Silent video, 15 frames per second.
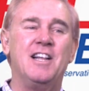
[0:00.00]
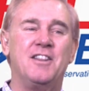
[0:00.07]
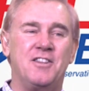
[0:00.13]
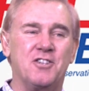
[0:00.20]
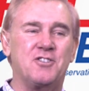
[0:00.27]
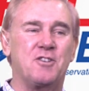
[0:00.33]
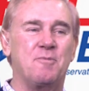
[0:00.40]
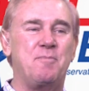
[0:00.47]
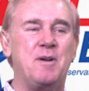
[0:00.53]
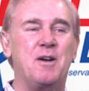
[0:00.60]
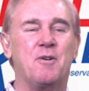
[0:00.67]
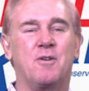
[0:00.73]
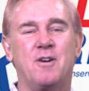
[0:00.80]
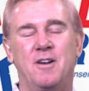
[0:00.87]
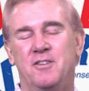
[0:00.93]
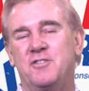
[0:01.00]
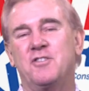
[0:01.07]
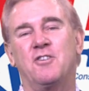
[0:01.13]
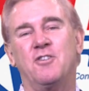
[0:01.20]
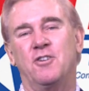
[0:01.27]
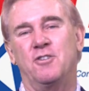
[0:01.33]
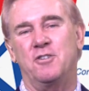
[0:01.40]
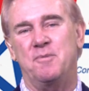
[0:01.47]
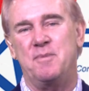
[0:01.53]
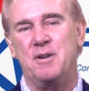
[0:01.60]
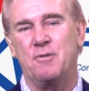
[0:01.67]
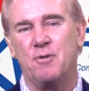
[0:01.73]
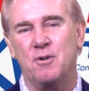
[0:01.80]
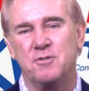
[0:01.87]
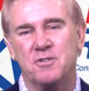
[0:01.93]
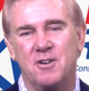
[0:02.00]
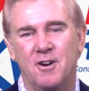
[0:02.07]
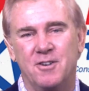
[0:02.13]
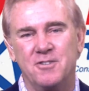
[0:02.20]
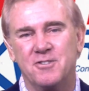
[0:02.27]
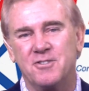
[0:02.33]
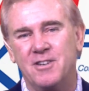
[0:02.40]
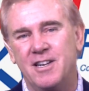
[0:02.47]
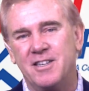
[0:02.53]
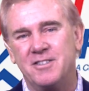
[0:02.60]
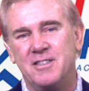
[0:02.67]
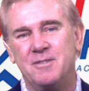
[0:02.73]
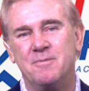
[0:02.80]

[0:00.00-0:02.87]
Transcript: This will clearly be a Rose Garden strategy.